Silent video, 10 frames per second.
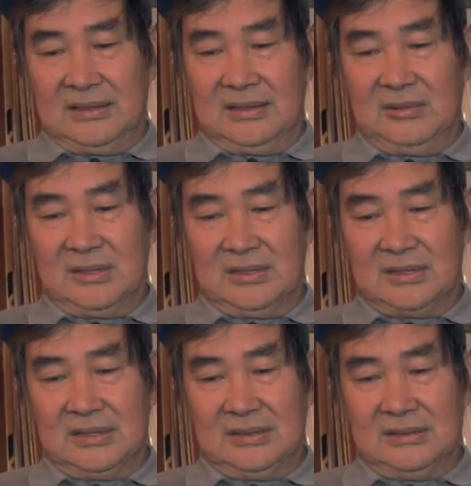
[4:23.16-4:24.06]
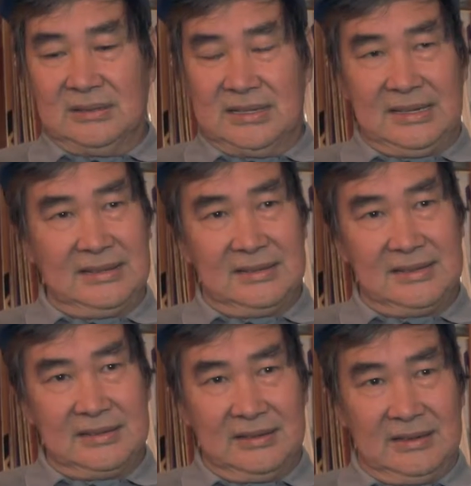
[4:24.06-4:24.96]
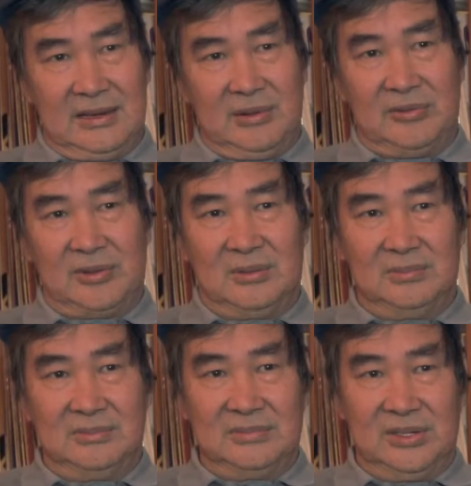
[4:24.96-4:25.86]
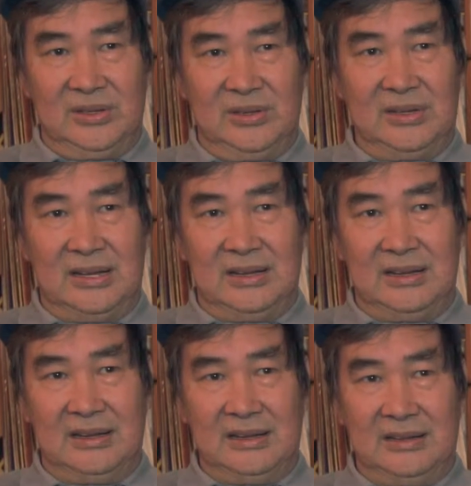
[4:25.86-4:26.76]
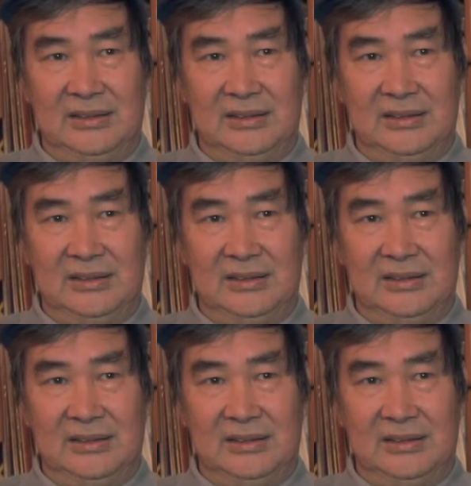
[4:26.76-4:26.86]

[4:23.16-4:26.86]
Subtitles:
there was dealers, and they were from the UK,